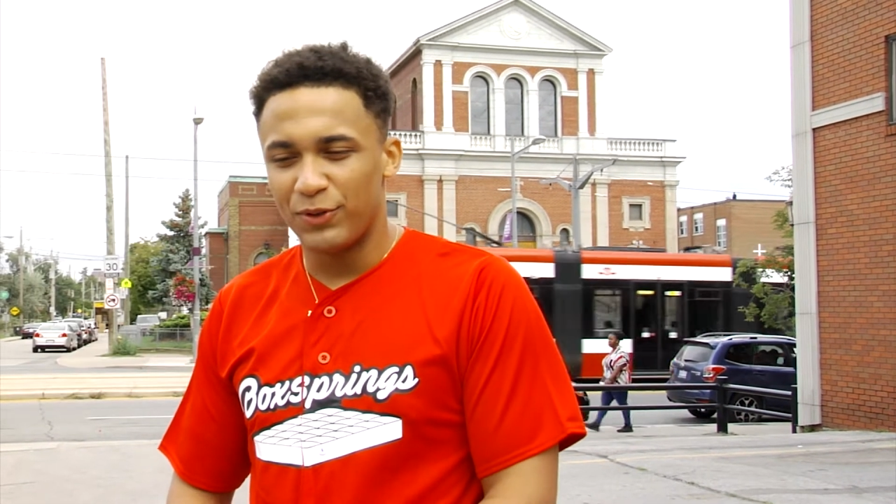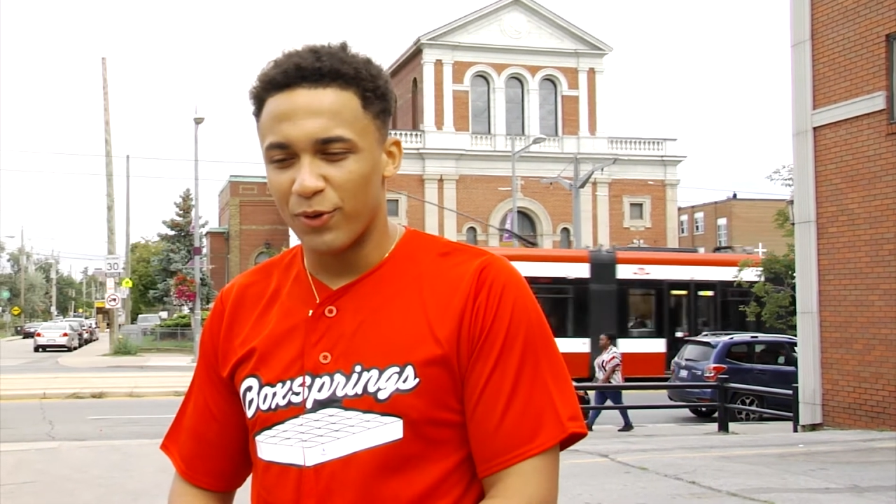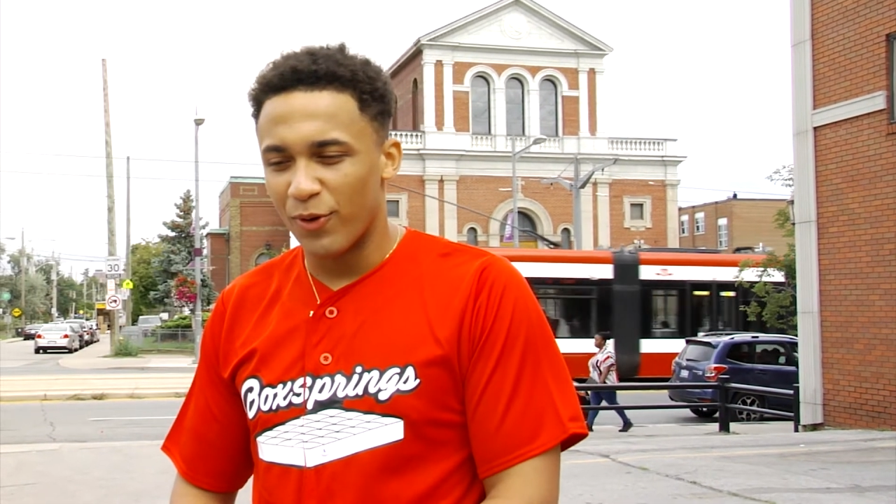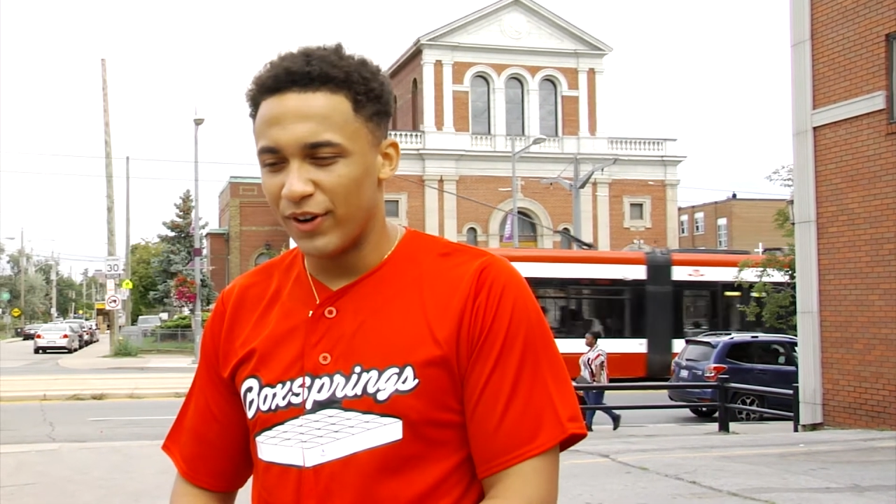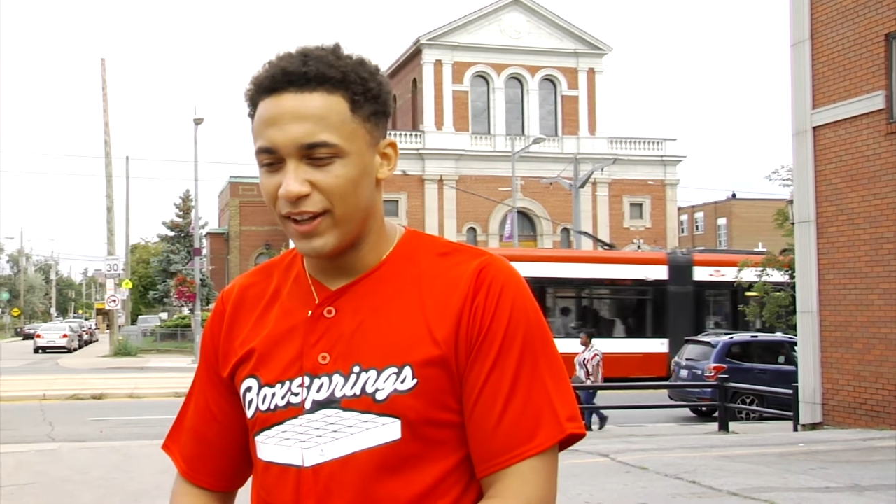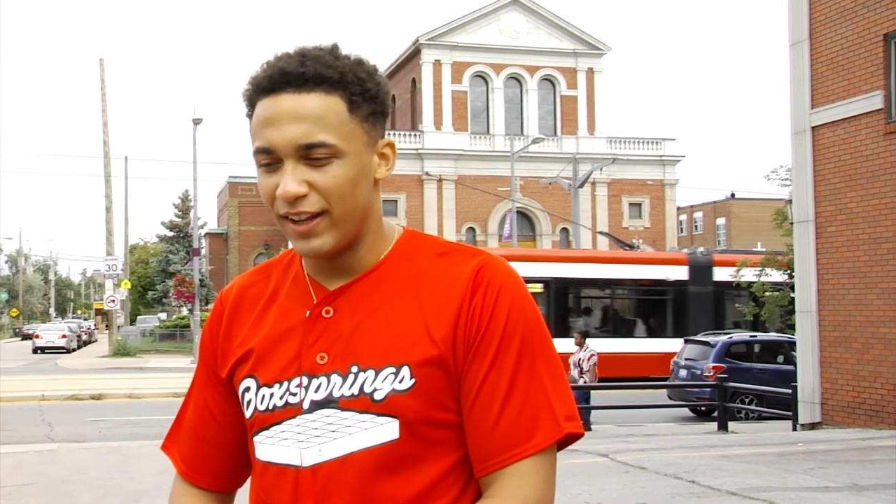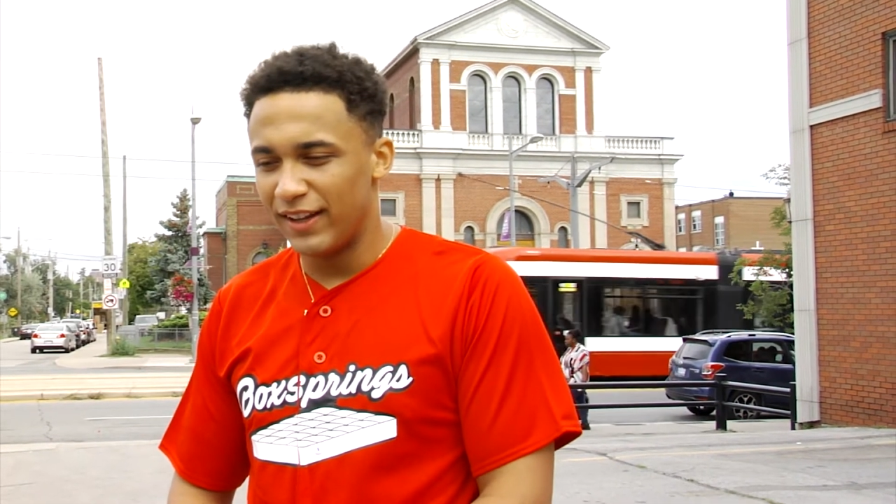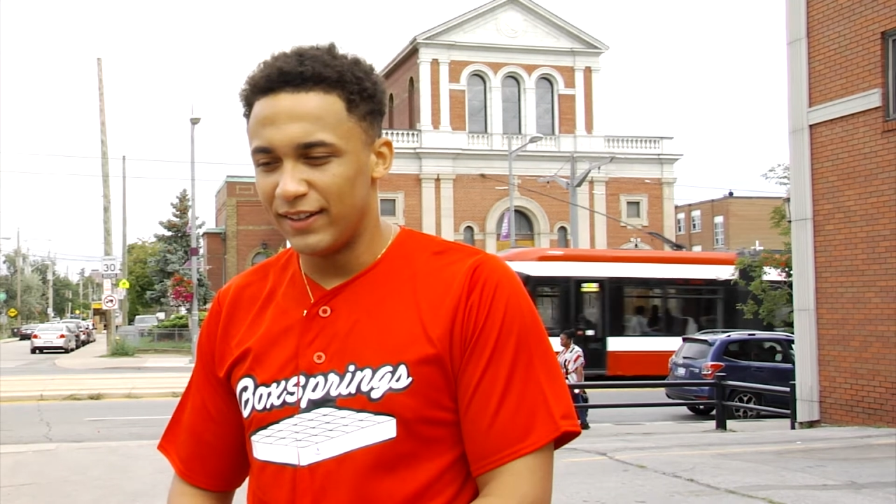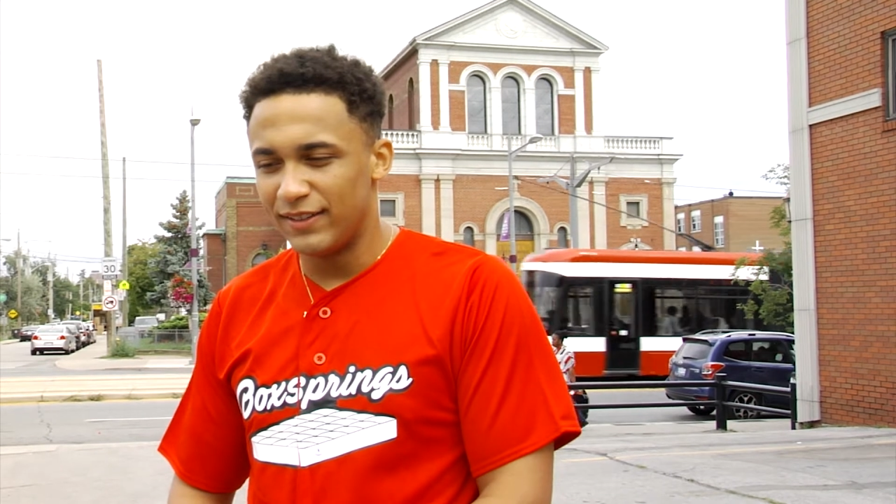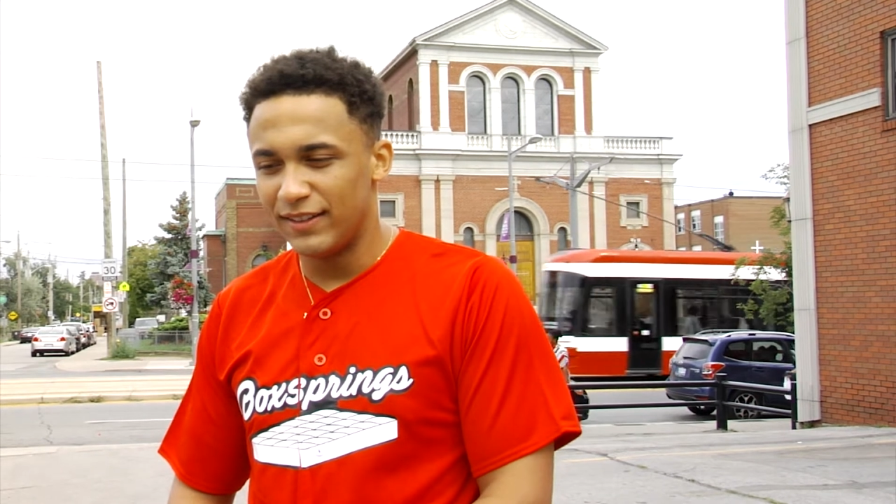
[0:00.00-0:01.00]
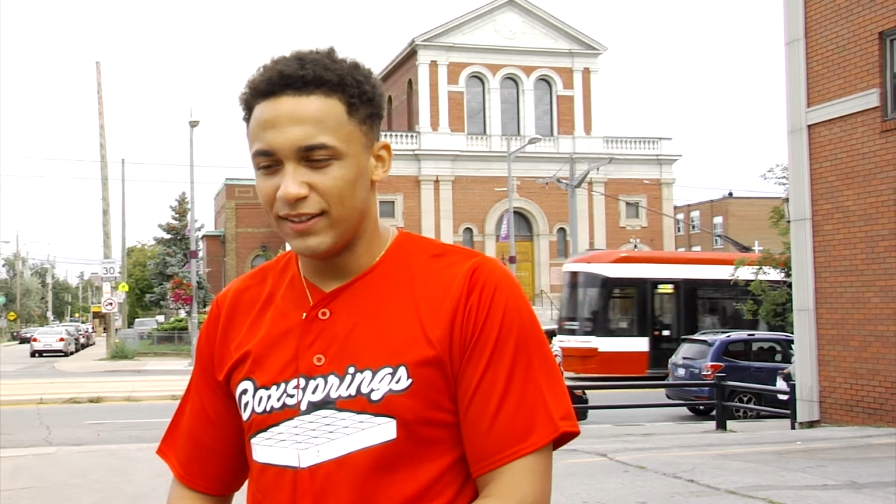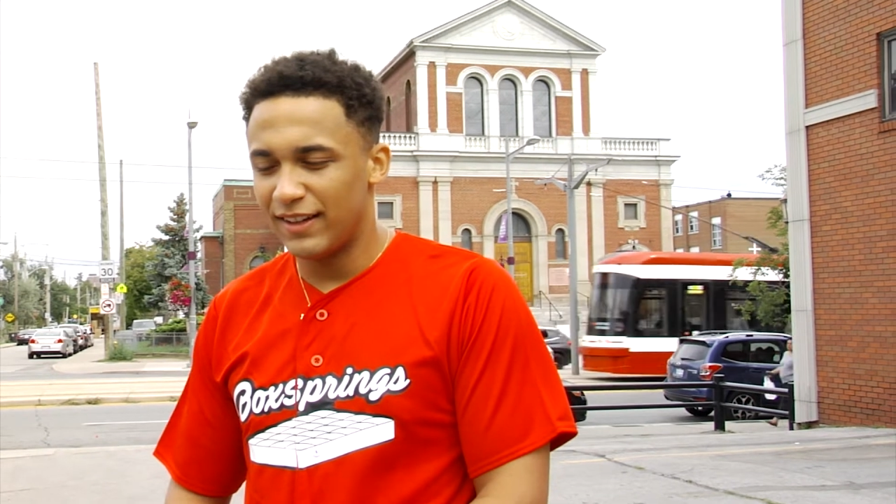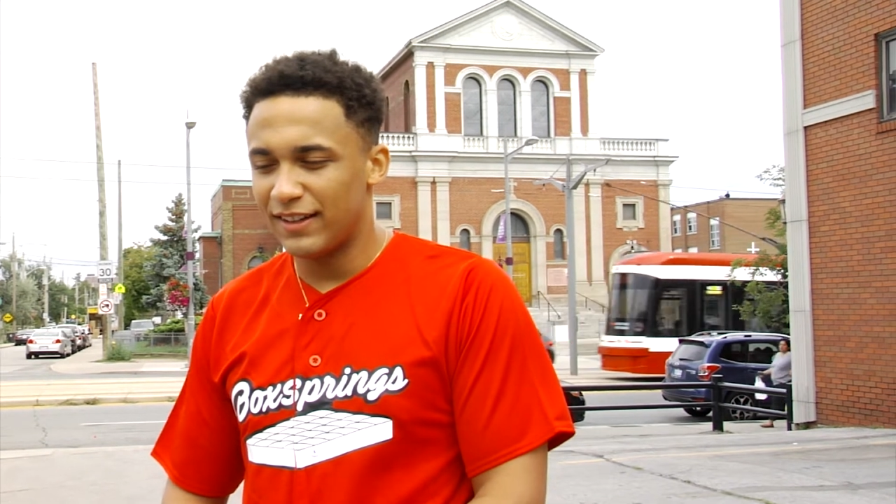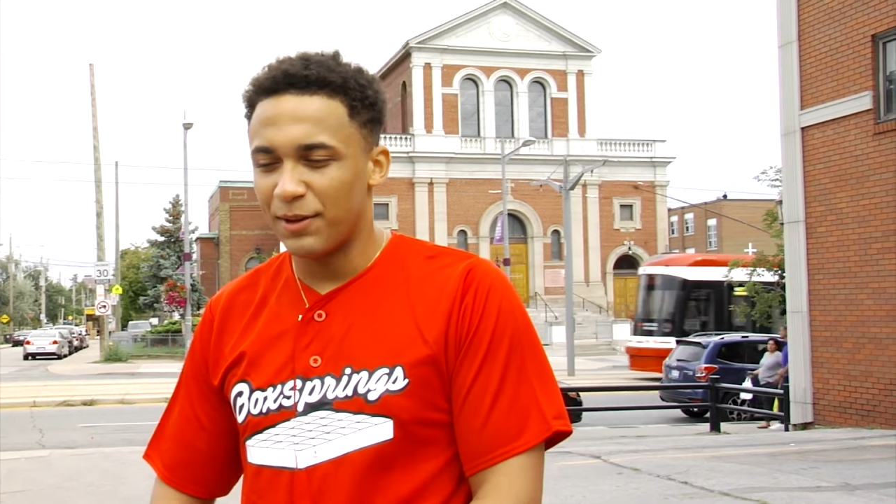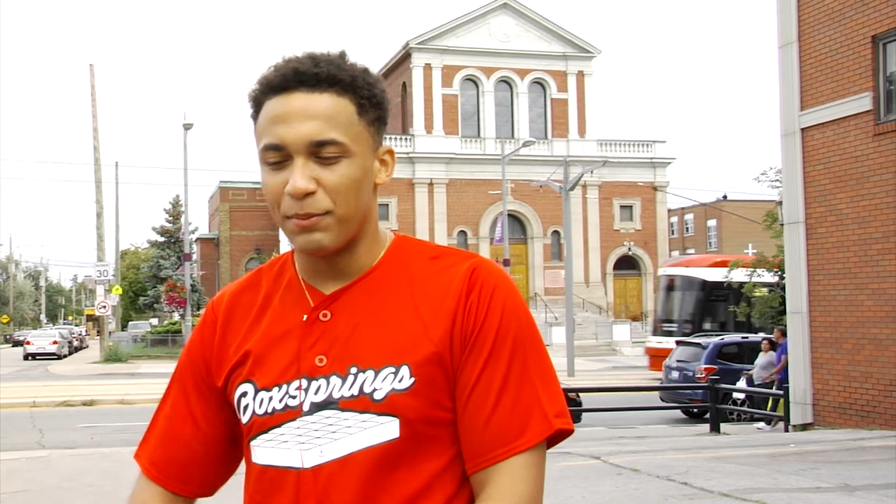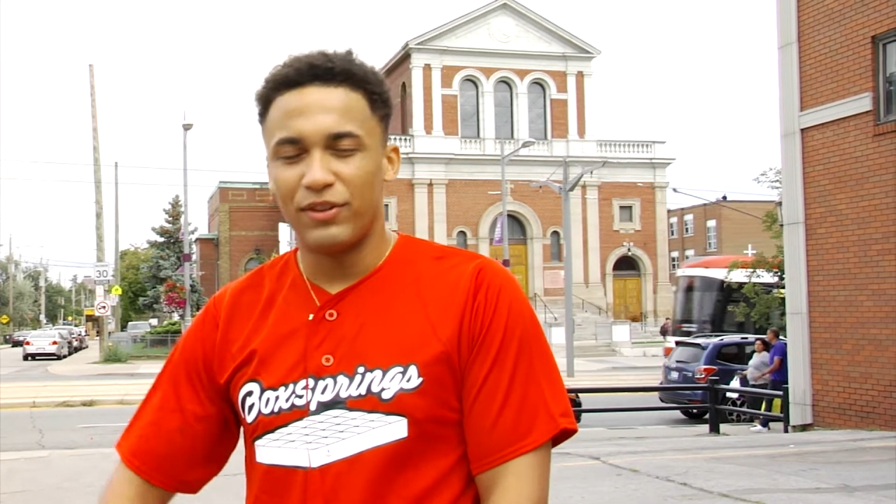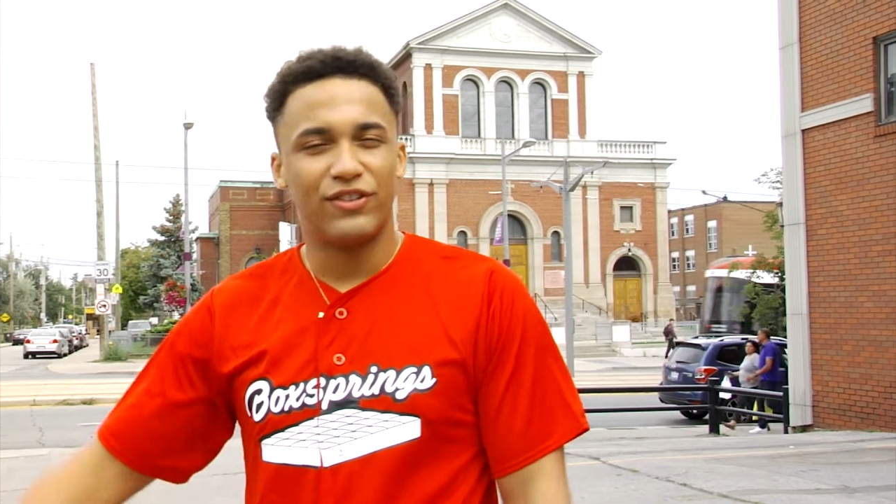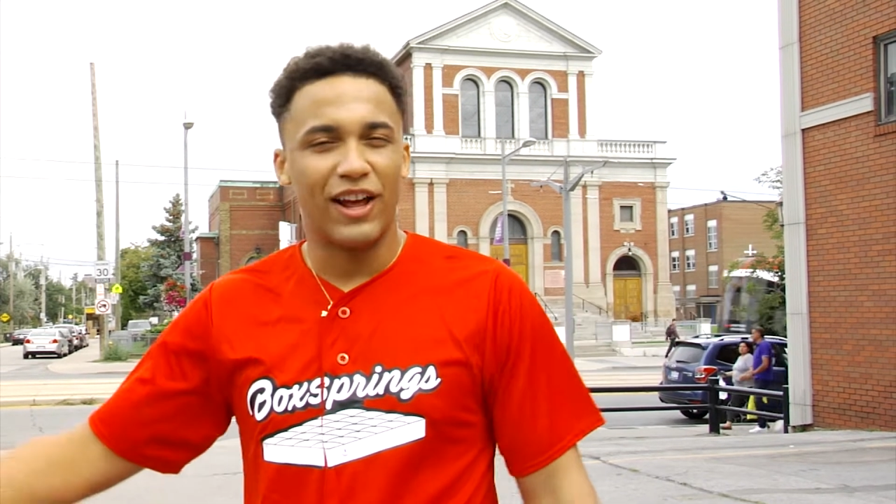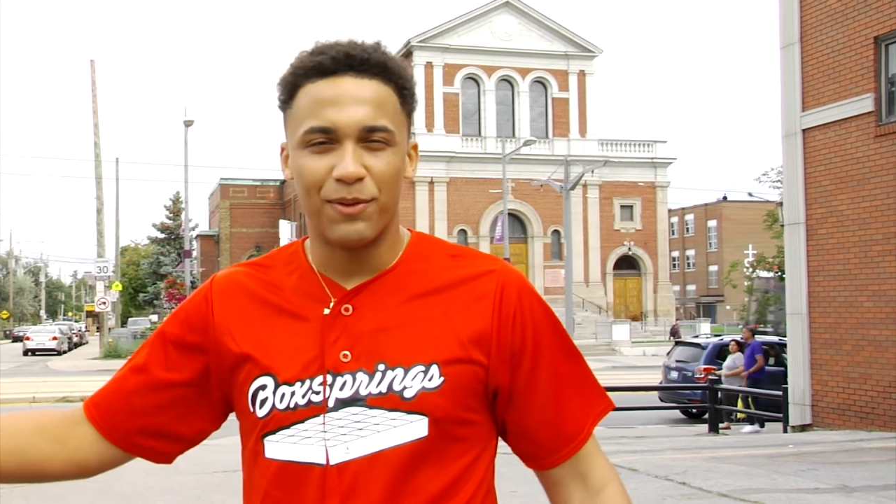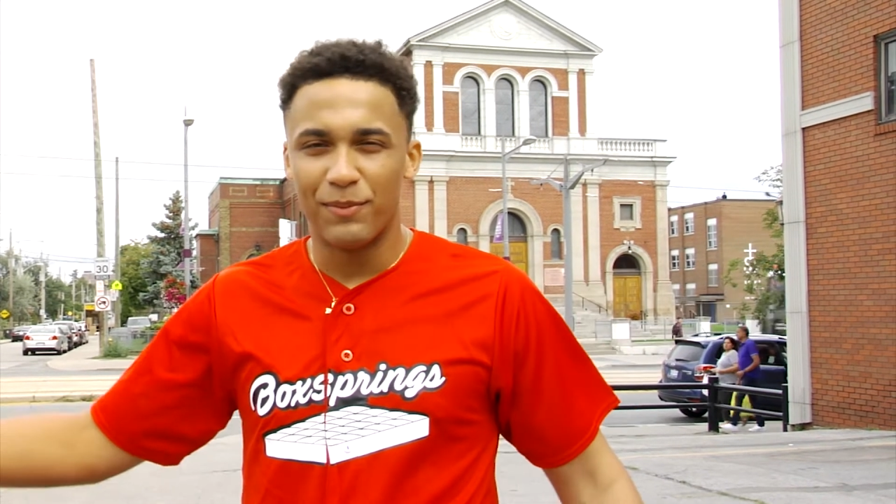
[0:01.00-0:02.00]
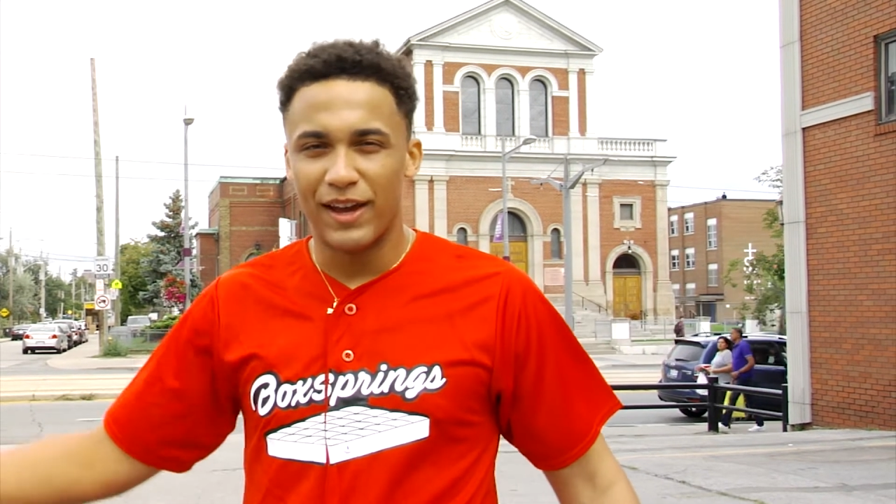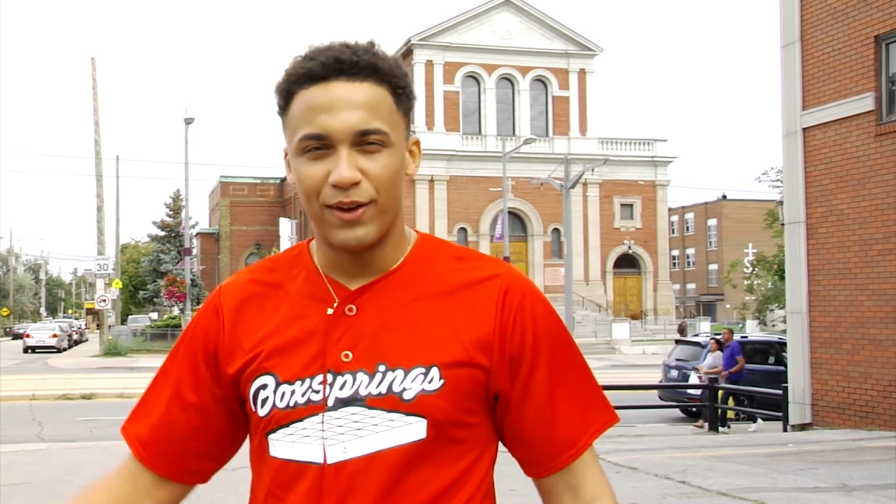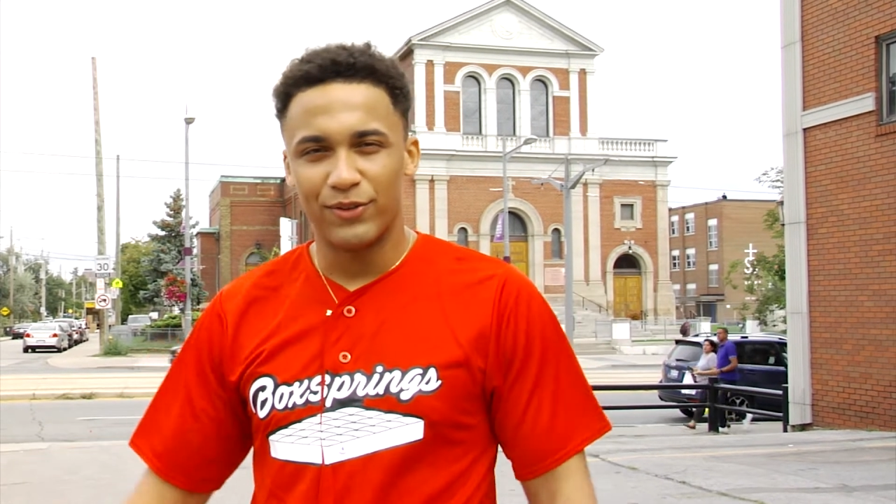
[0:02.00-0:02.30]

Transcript: Jordan, Timothy Chalamet,